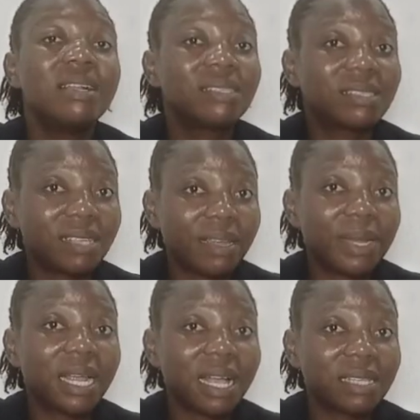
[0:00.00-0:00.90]

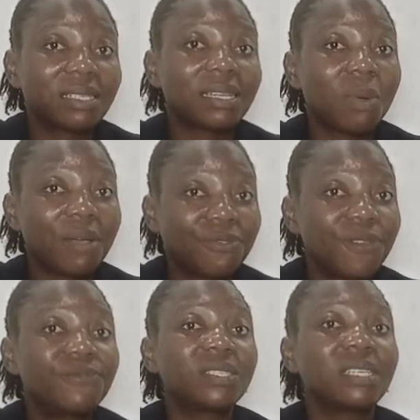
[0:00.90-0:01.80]
Stearic acid, our
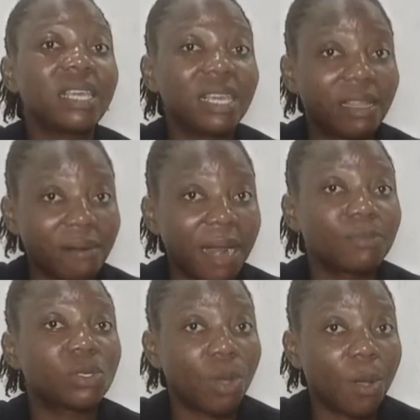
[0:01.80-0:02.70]
50
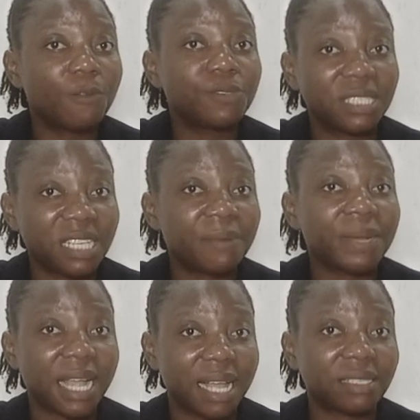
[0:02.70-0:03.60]
grams of
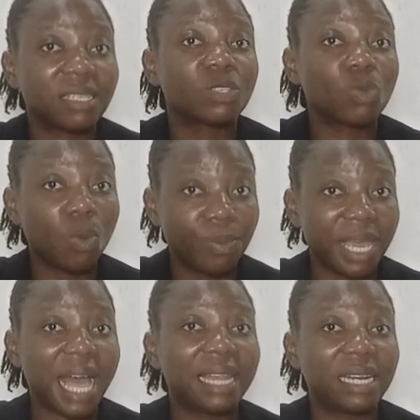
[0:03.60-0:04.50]
stearic acid is what we'll
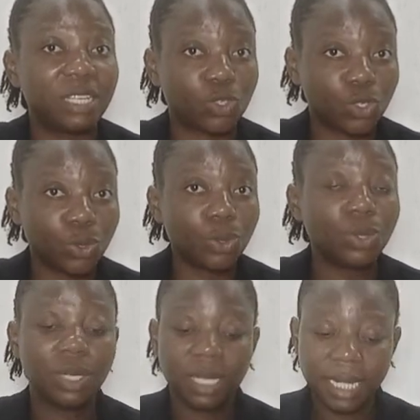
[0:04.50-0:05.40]
be adding
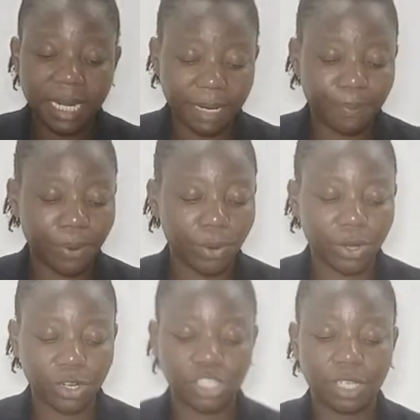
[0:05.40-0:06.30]
into the
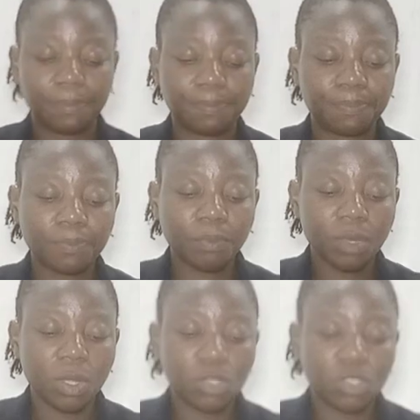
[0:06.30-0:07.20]
production.
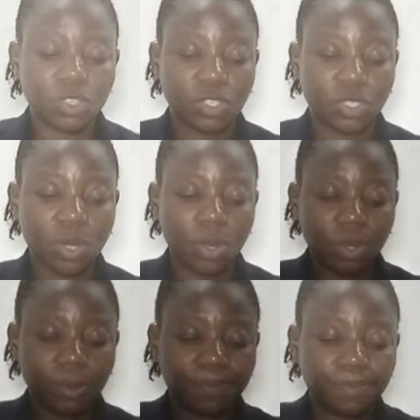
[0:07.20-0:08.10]

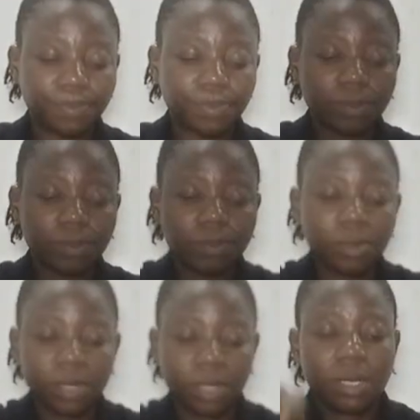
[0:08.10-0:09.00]
So,
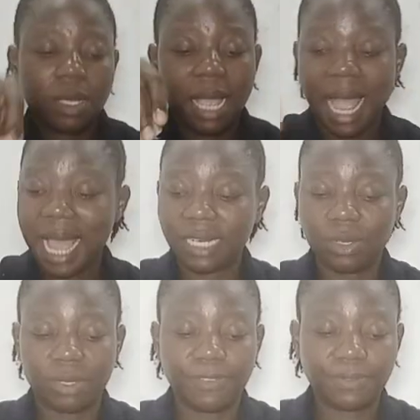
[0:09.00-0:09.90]
add
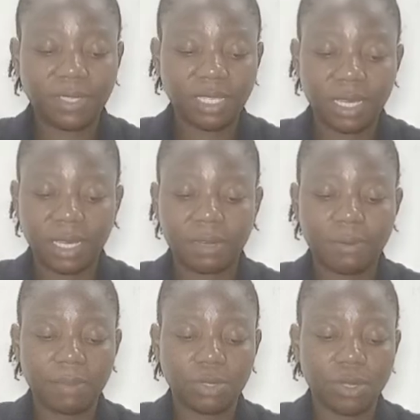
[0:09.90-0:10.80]
just 50
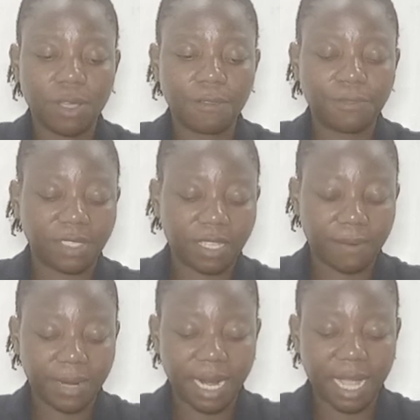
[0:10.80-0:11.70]
grams of
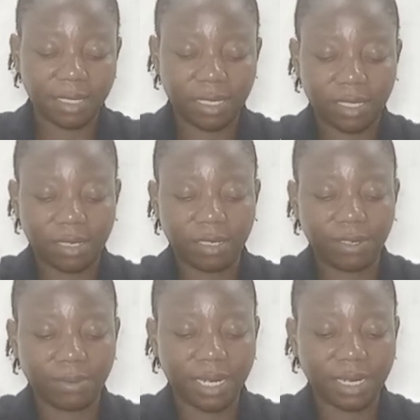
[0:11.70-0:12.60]
stearic acid
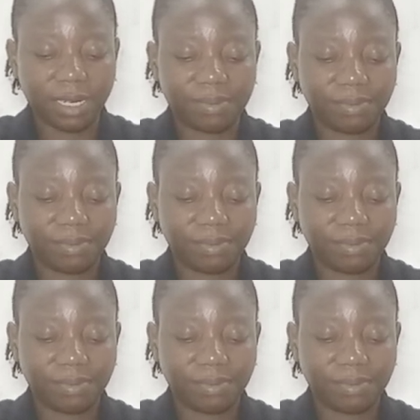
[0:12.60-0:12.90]
directly.